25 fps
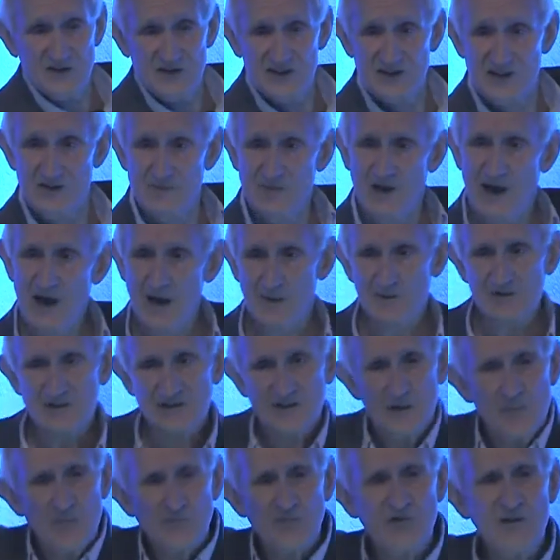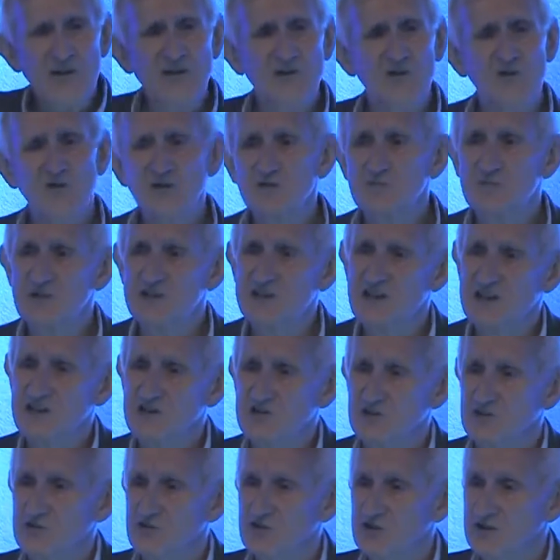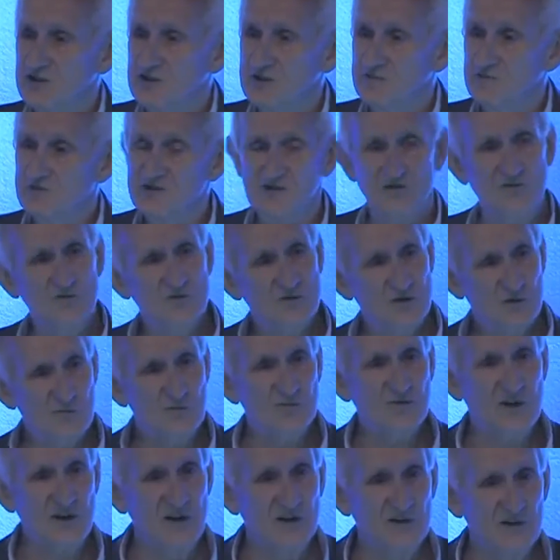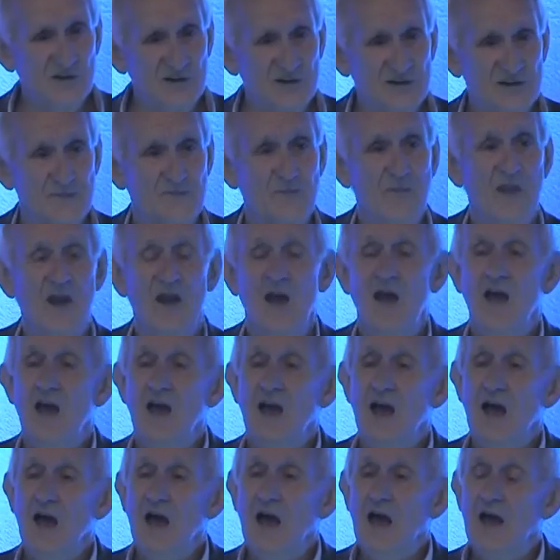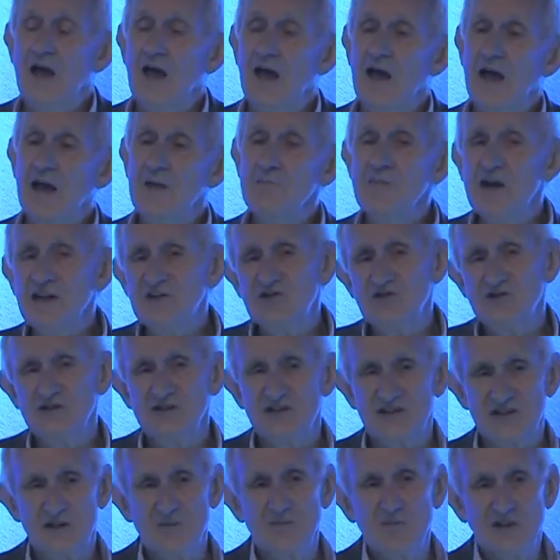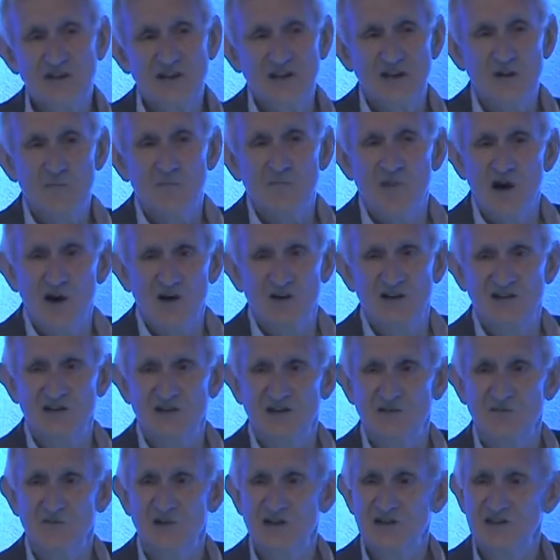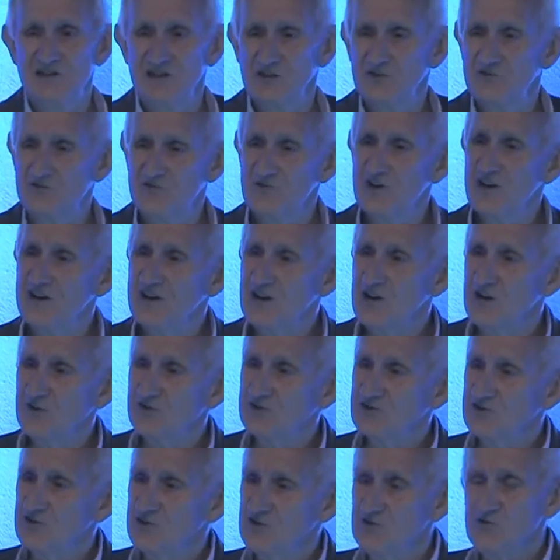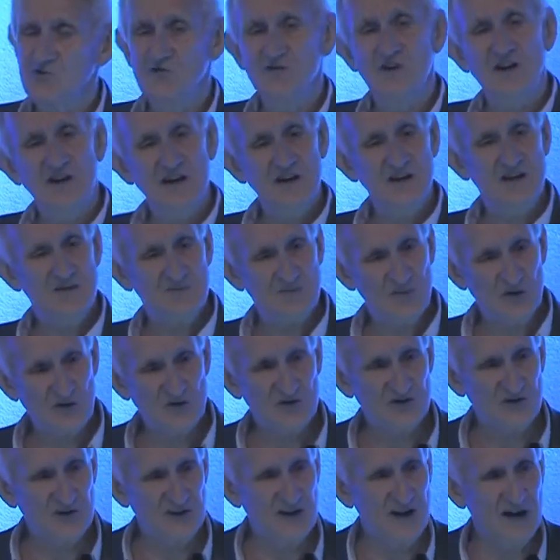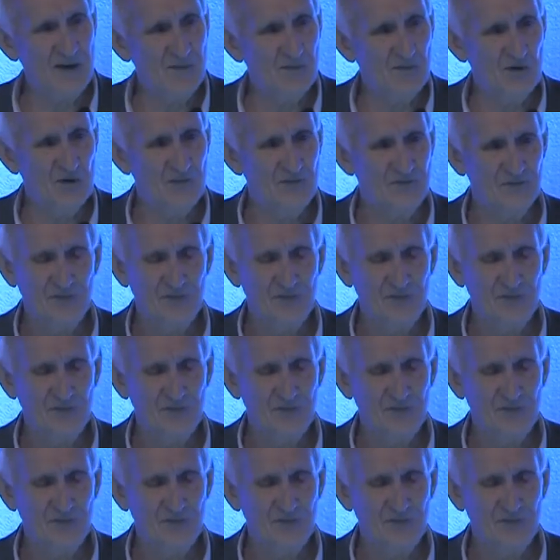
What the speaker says: see perhaps Pringles potato crisps, and you all know Pringles. Imagine somebody in a marketing meeting Friday afternoon in Procter Gamble.